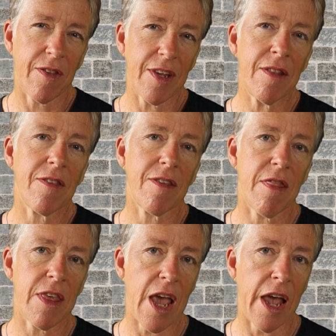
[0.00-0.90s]
since
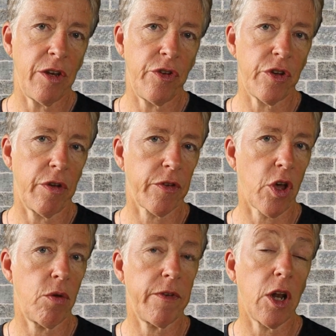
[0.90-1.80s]
the end of
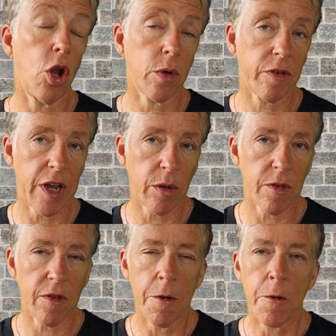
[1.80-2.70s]
COVID
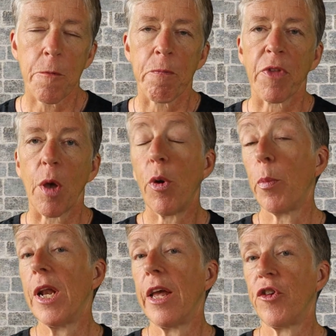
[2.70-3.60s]
lockdowns, and
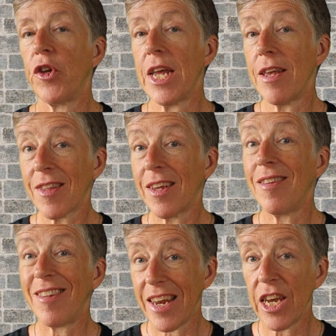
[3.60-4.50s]
population is
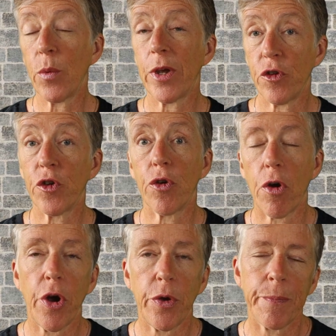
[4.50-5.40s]
continuing to
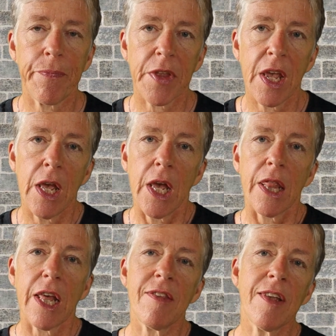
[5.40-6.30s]
grow.
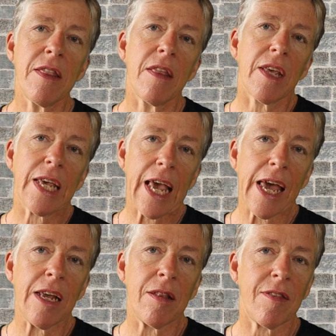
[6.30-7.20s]
They say that the
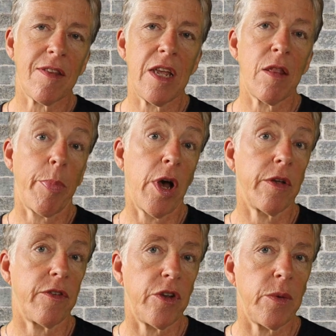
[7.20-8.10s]
gains in the
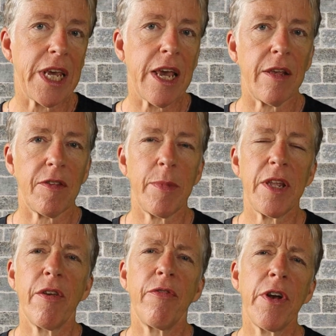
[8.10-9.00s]
past 2 years
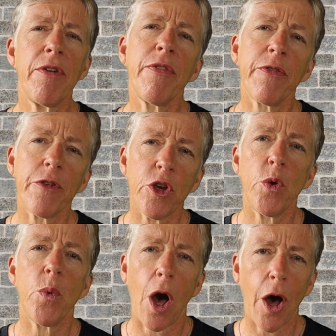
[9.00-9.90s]
mean that very
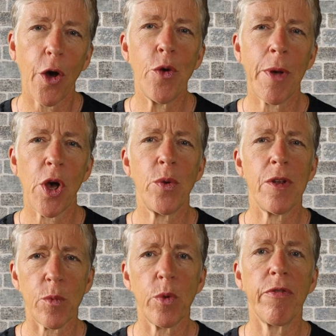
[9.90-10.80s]
few
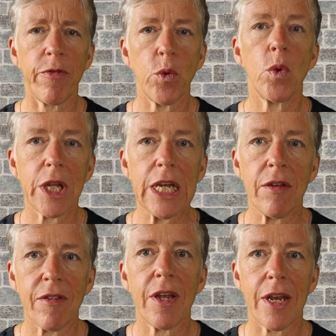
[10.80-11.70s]
homeowners will fall
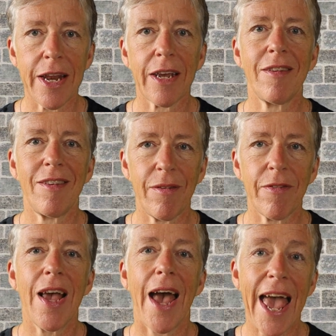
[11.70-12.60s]
into
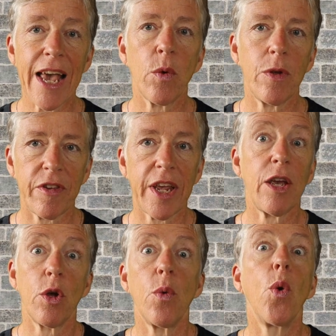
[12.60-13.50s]
negative
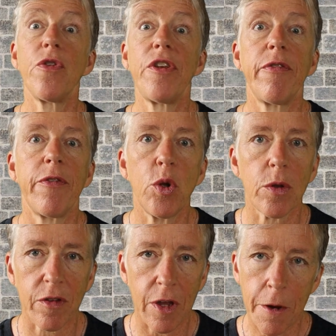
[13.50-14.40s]
equity or
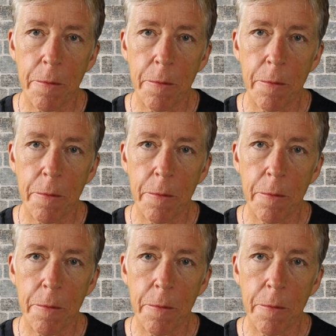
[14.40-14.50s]
default,